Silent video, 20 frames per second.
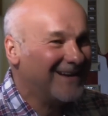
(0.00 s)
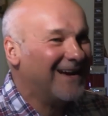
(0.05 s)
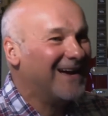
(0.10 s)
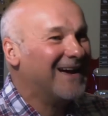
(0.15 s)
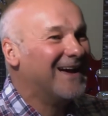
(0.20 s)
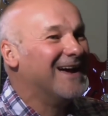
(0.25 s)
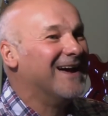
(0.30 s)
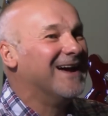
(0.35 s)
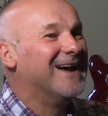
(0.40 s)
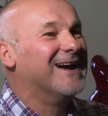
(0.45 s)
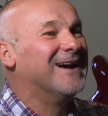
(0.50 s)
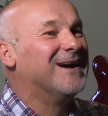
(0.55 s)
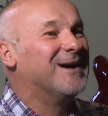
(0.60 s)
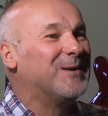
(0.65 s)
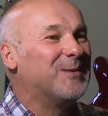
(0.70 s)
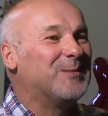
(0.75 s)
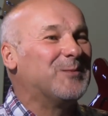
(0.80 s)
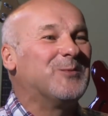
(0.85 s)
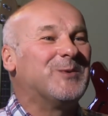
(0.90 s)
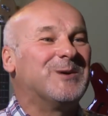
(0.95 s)
uh,
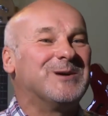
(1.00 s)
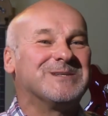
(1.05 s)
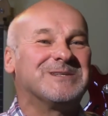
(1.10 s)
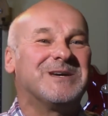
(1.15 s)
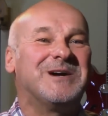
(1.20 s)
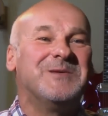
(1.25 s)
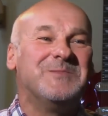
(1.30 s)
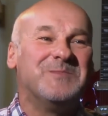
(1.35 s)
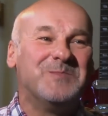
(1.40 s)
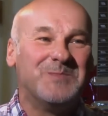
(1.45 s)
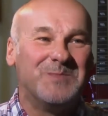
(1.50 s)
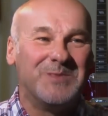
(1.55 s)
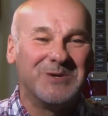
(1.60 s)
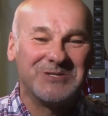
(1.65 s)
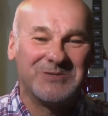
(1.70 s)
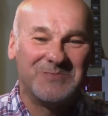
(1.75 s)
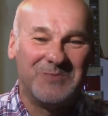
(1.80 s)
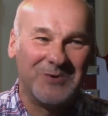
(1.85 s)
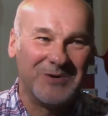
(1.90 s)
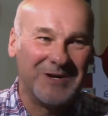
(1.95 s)
whereas I'm
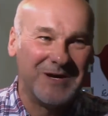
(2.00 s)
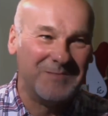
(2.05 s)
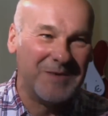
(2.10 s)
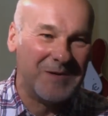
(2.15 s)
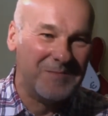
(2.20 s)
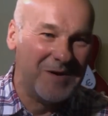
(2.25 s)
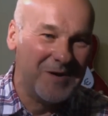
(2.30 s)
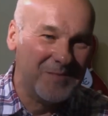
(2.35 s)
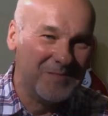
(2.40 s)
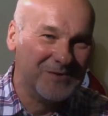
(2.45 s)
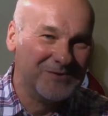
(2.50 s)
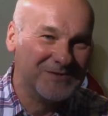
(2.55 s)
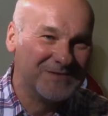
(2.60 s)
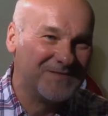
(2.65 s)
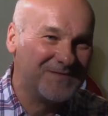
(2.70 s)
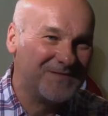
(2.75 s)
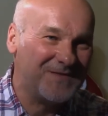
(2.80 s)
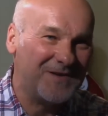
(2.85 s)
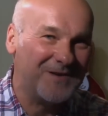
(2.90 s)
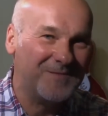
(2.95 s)
much more like my mum, who's
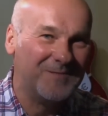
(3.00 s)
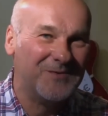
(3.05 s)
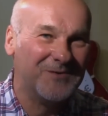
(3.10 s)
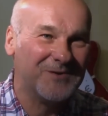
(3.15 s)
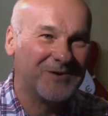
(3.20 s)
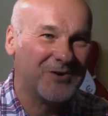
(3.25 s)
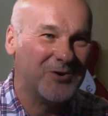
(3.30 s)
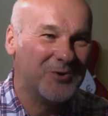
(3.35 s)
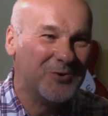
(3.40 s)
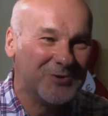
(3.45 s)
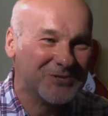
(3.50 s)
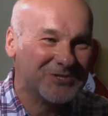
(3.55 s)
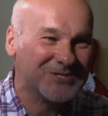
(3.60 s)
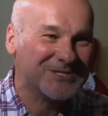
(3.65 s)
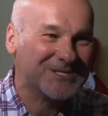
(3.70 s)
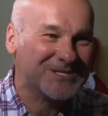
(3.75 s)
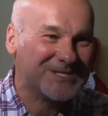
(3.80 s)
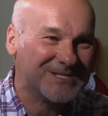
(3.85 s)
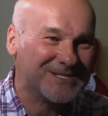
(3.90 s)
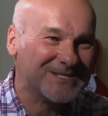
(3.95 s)
far more
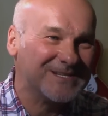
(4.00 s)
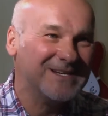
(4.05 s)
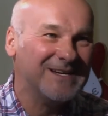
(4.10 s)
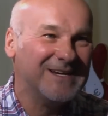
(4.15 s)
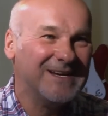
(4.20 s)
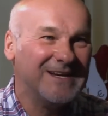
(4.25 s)
cautious.